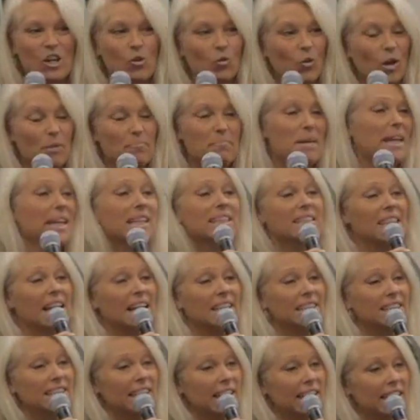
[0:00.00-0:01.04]
What makes
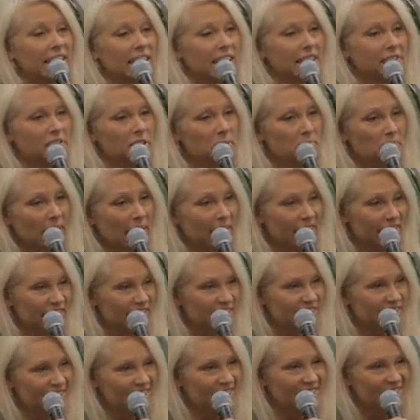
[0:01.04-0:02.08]
that day even
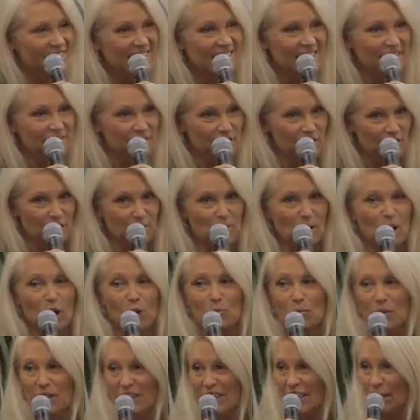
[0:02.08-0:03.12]
better is if you come
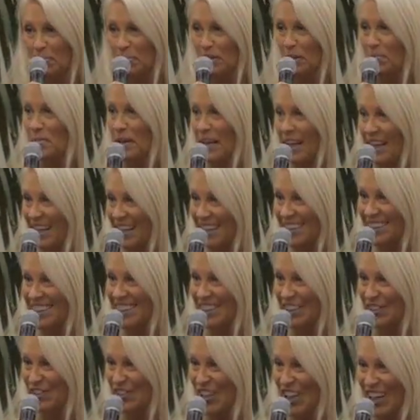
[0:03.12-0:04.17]
home with a couple of bags
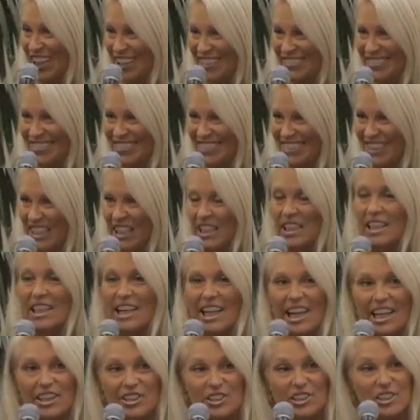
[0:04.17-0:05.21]
that you love
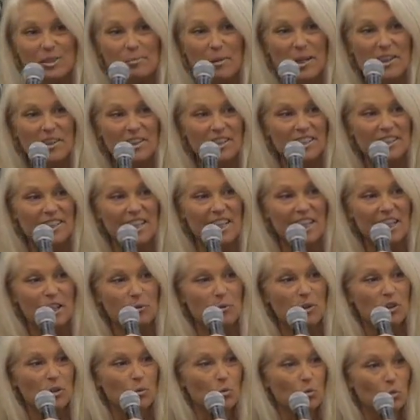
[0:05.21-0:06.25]
and you spent the day
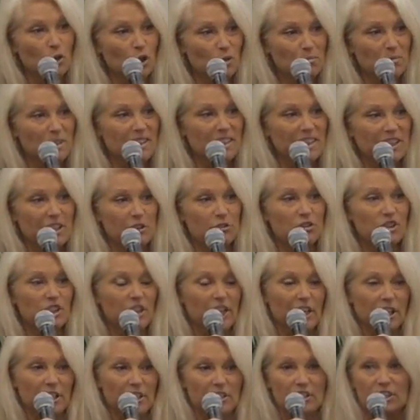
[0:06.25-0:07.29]
with a woman that you
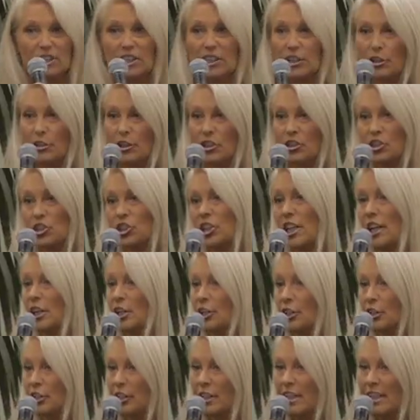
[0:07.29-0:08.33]
cherish, that you can share
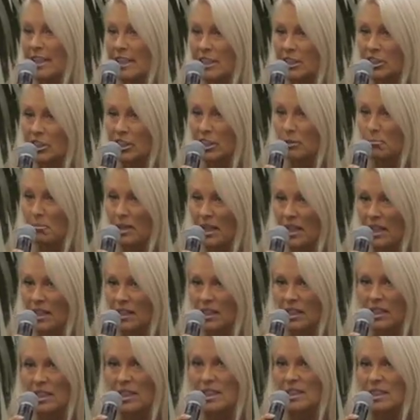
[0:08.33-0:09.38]
your
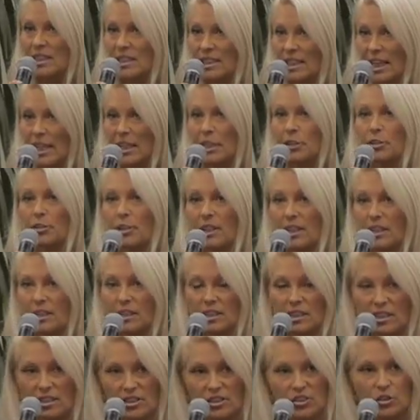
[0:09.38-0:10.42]
intimate, sacred
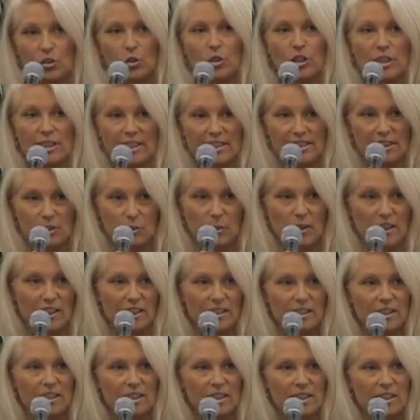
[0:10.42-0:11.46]
stories
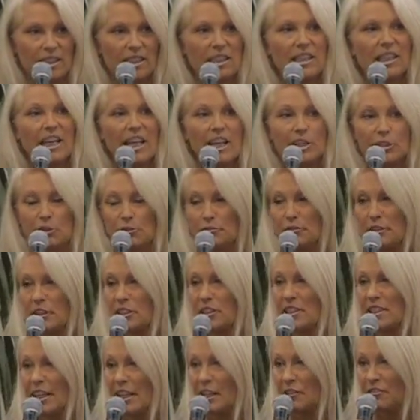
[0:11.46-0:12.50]
with, and you feel
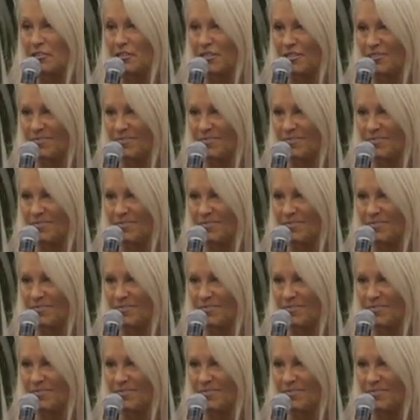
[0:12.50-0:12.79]
safe.